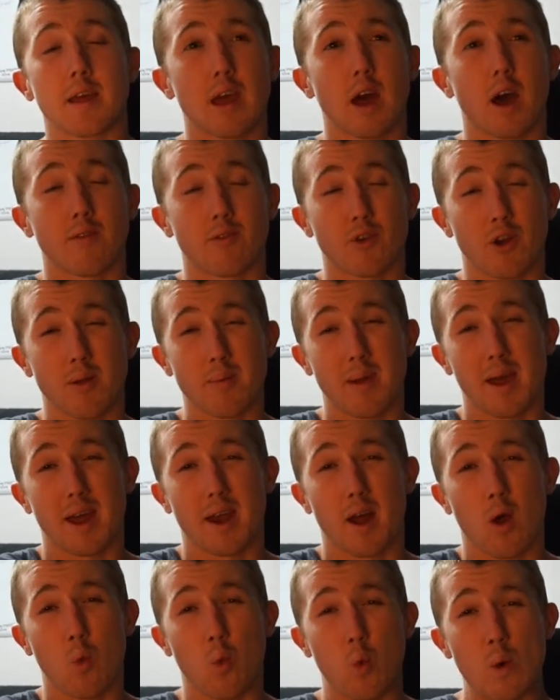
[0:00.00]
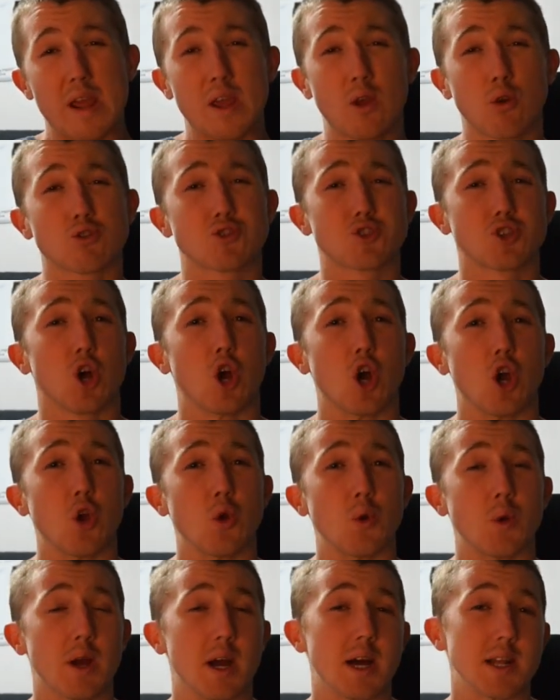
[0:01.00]
I've got about a week or
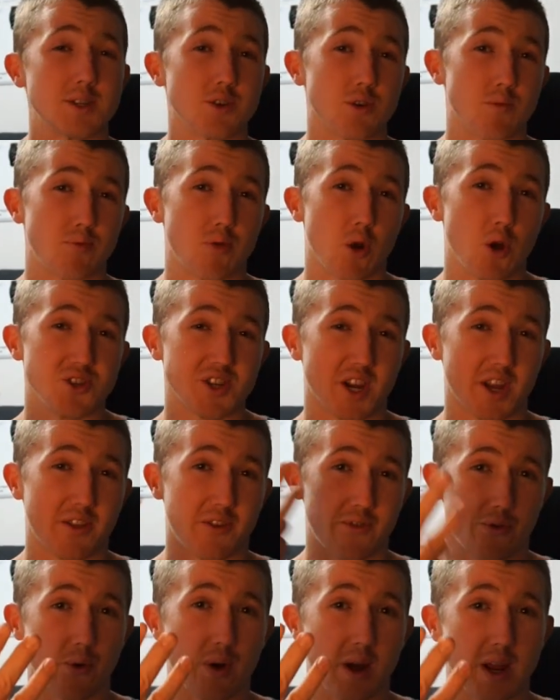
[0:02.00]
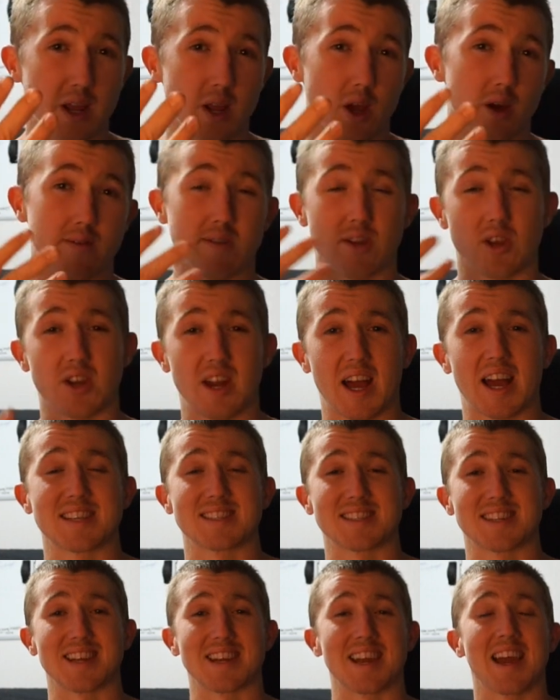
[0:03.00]
so until project three of the
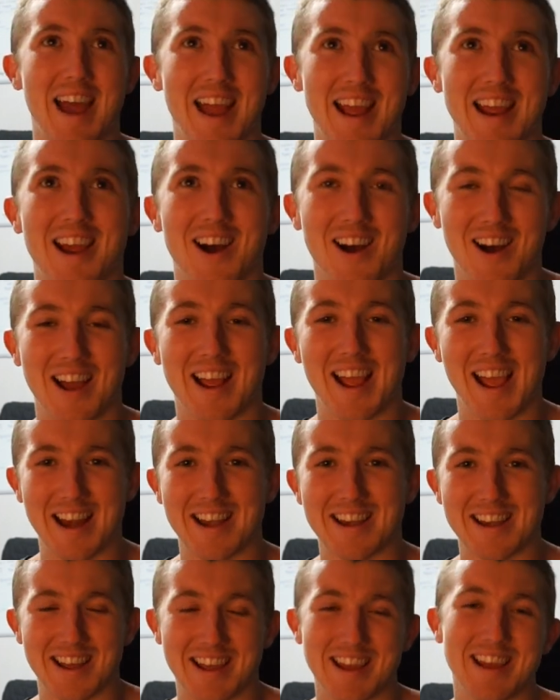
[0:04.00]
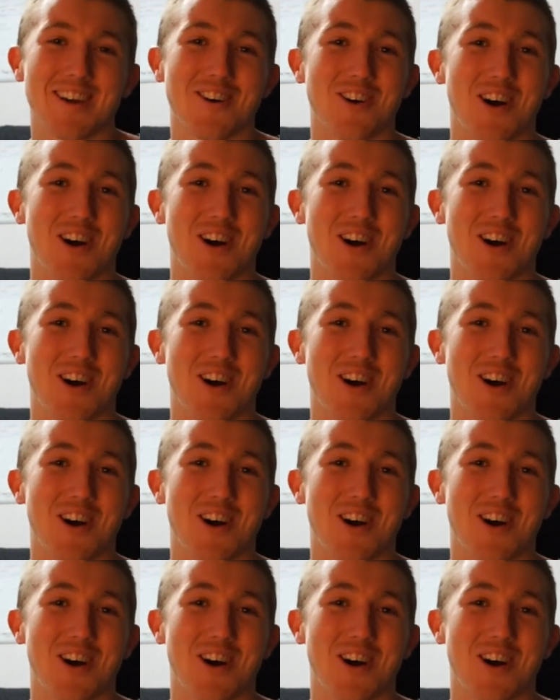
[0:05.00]
Udacity AIND,